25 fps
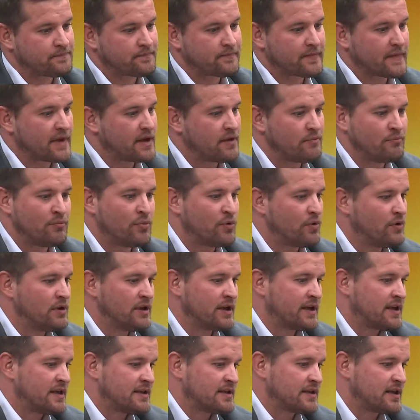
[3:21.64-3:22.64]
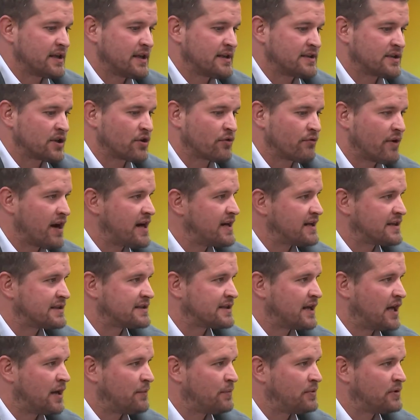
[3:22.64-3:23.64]
Malik is a great
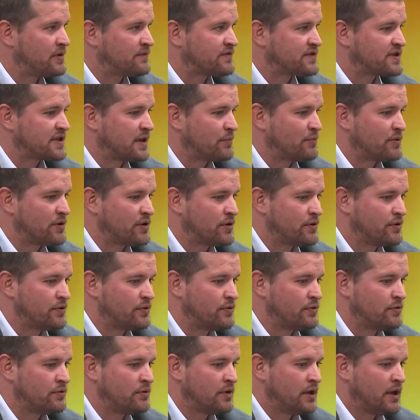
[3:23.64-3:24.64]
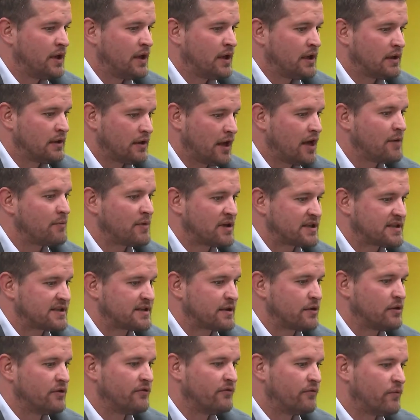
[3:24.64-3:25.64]
example of someone who, like
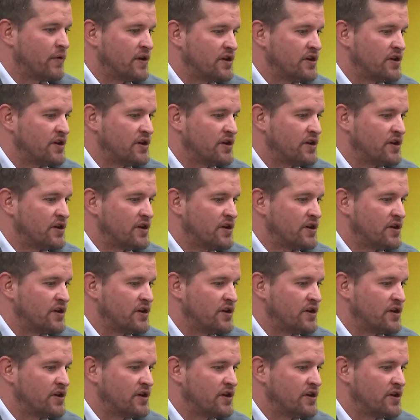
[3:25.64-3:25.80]
myself, when you